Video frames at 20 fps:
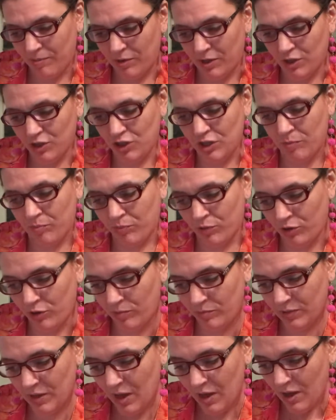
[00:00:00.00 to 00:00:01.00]
and ship
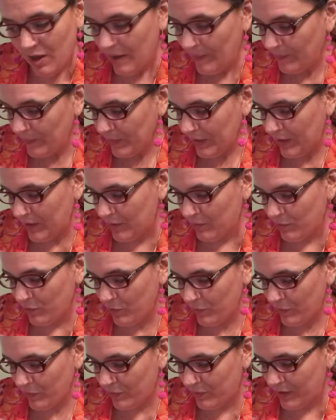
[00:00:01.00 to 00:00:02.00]
rooms, a
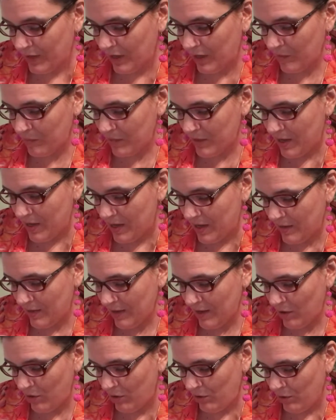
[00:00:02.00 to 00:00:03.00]
room for therapy, and
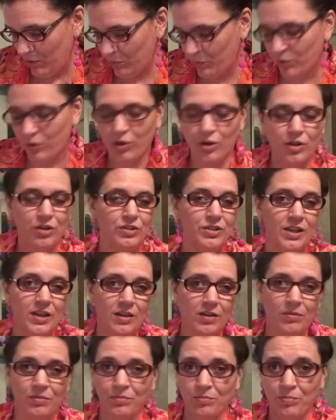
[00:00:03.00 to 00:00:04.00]
then all the words,
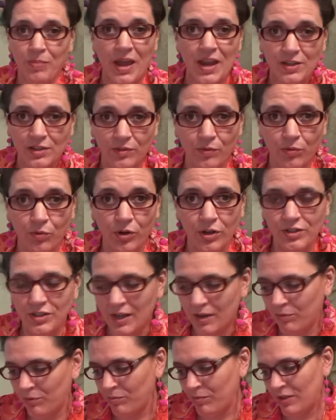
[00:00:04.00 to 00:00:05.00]
pages of words
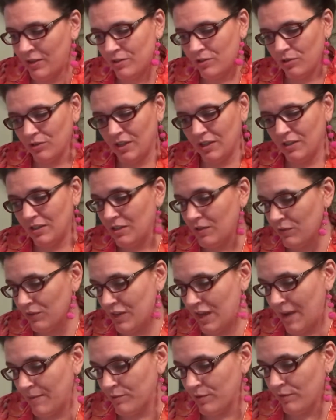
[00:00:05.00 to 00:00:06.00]
that would be associated to different
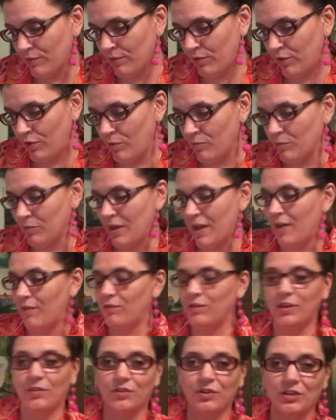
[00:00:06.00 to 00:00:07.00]
types of rooms. We have
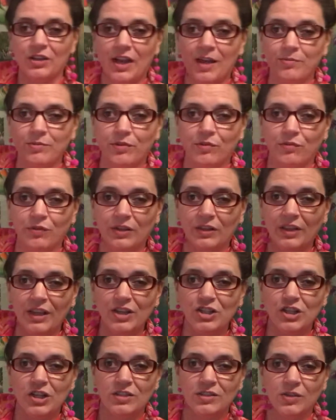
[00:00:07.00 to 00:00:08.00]
different types of
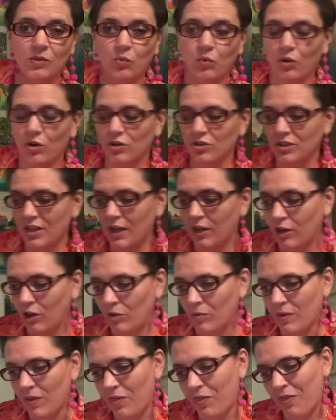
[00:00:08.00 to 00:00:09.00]
religions and words that go
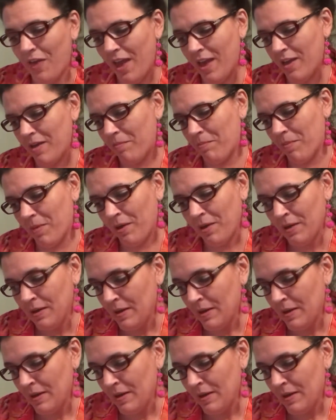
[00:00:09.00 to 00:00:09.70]
with them.